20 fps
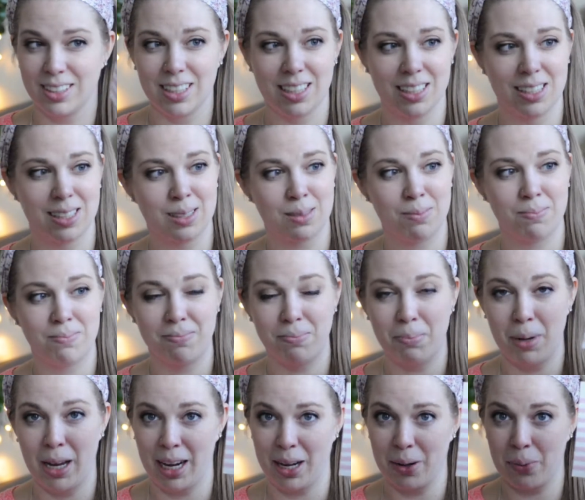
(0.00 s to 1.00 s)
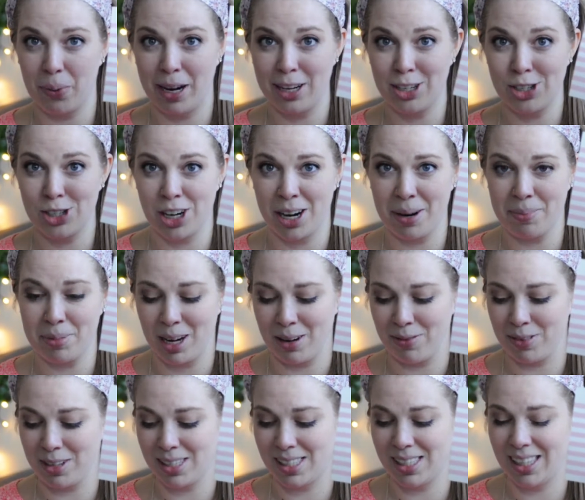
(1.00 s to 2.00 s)
It's pink and white striped,
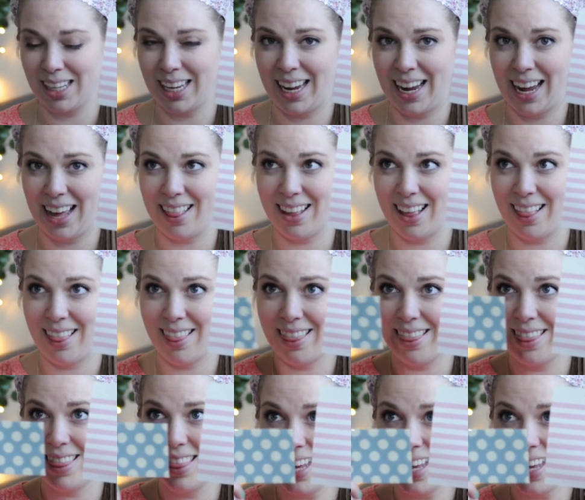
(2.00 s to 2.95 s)
obviously, and then